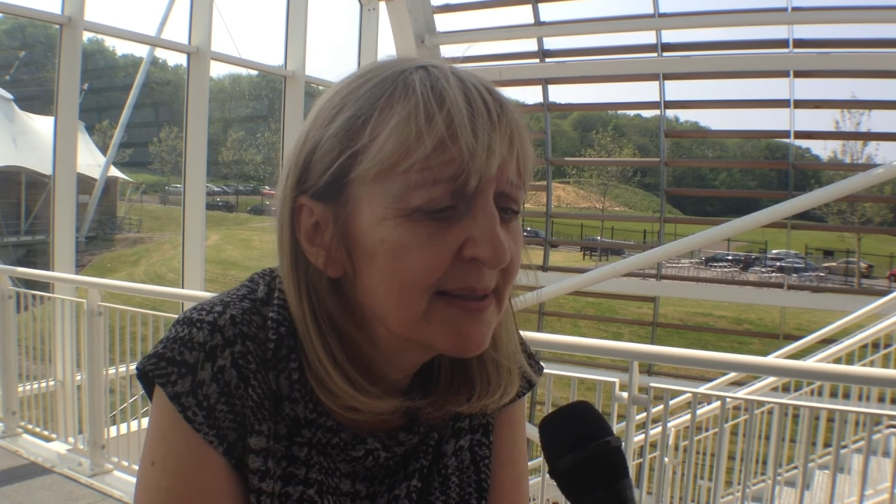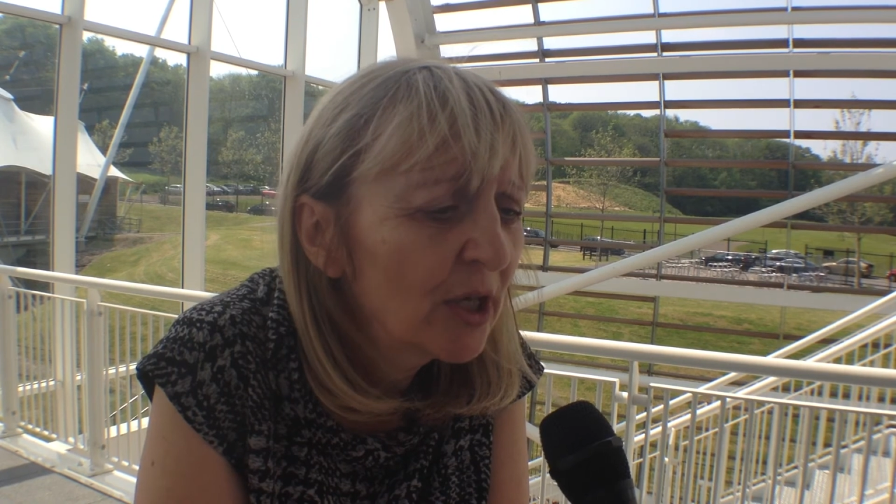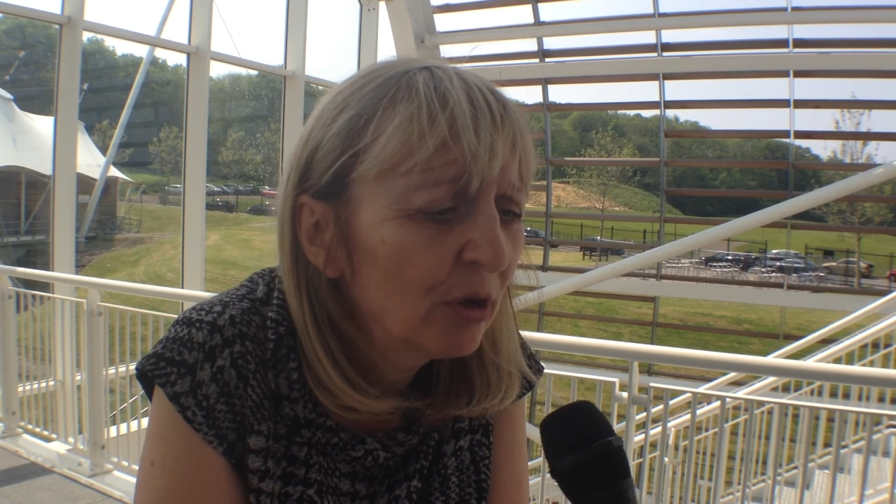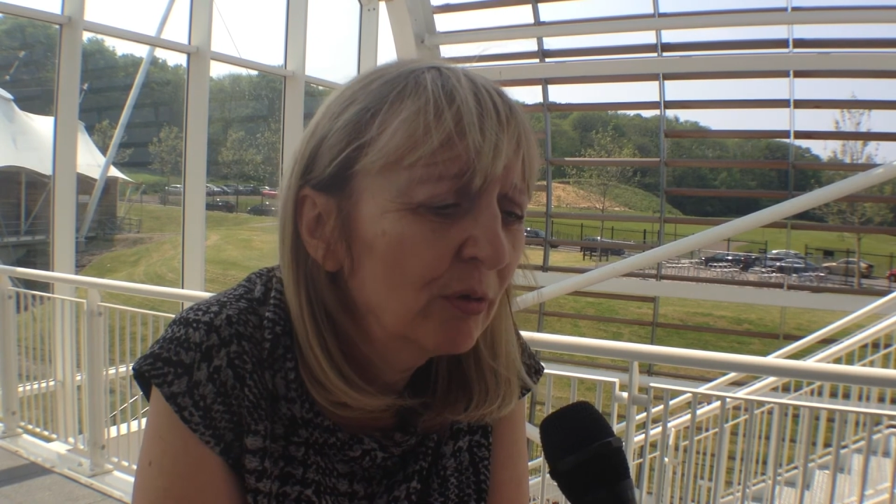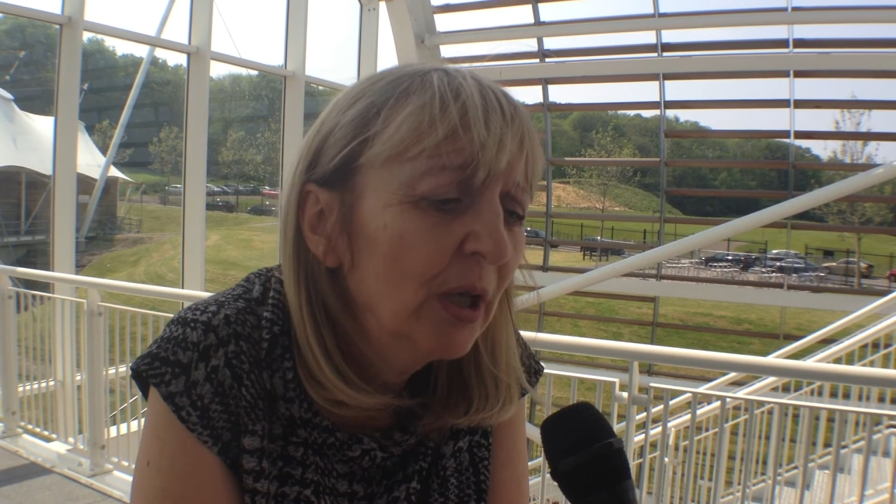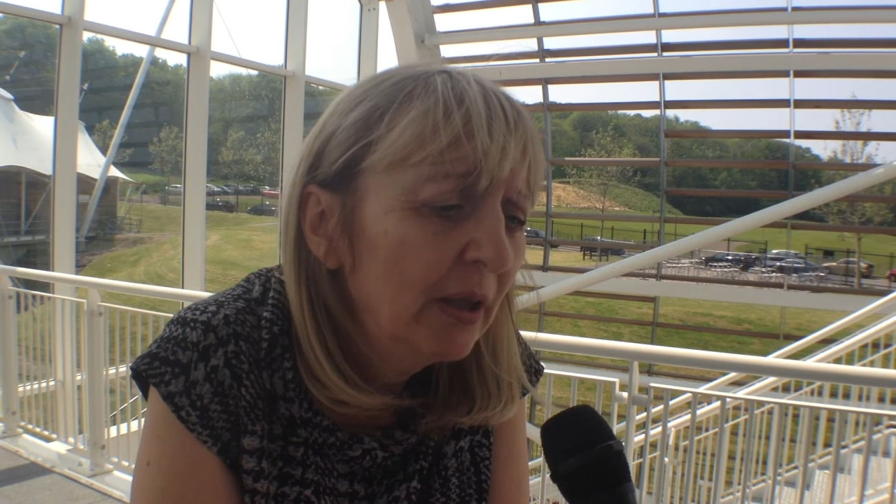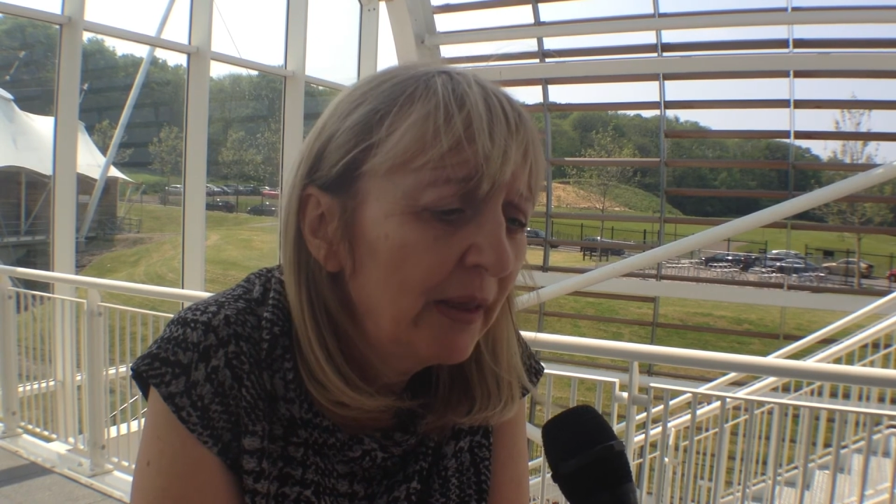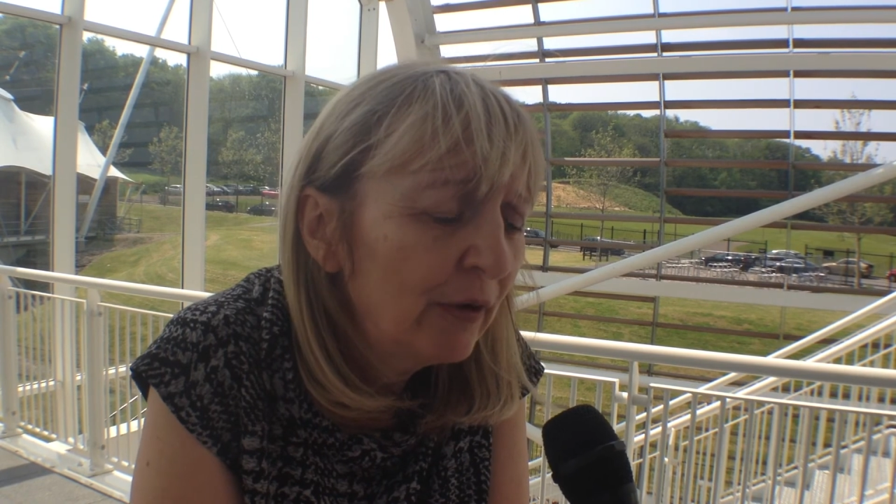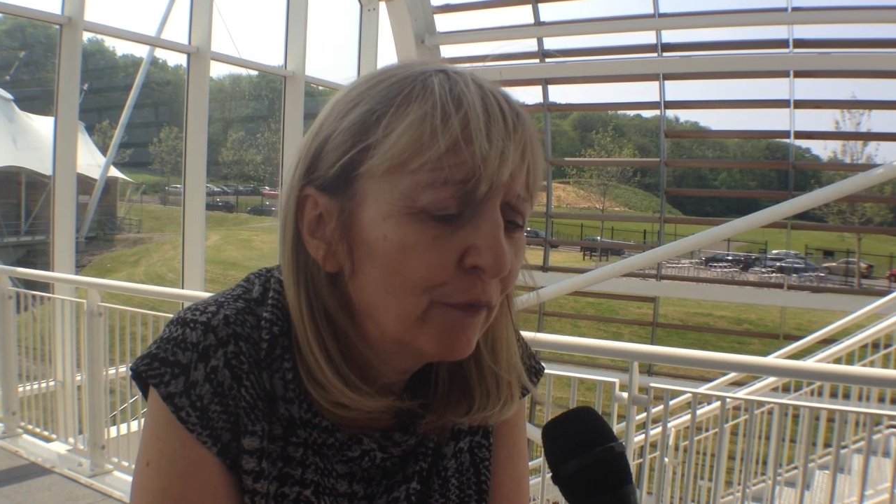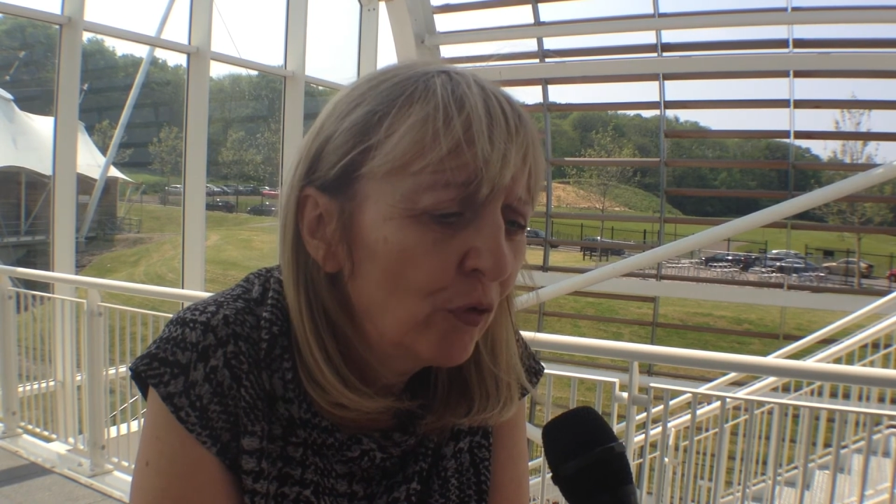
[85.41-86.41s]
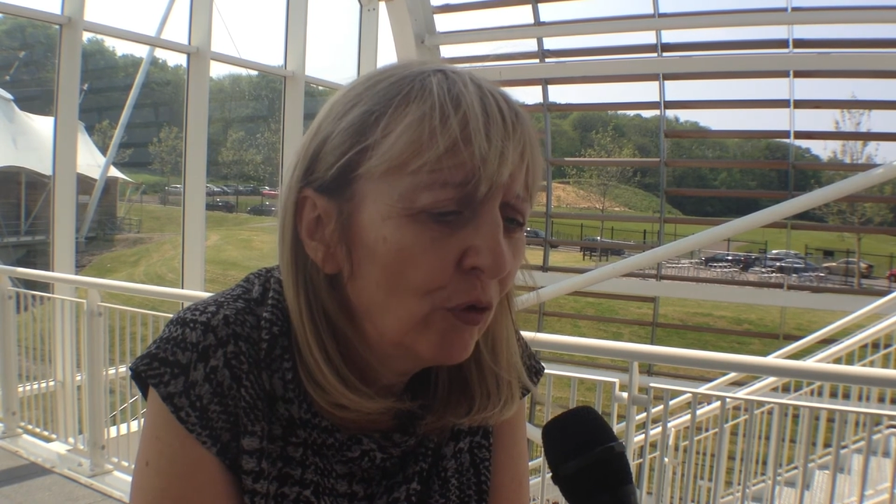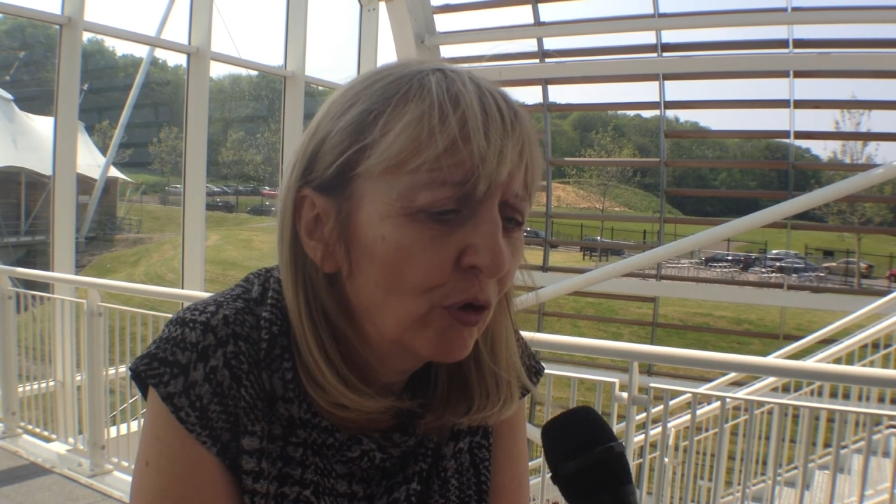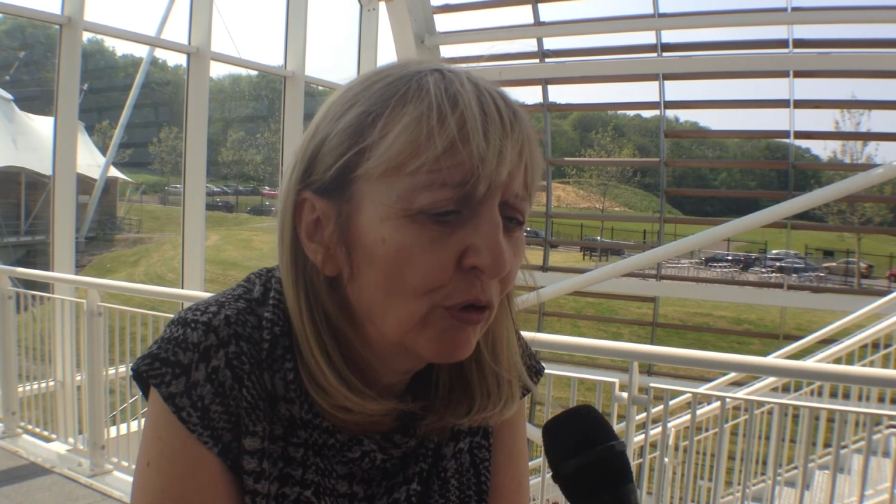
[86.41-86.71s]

So, therefore,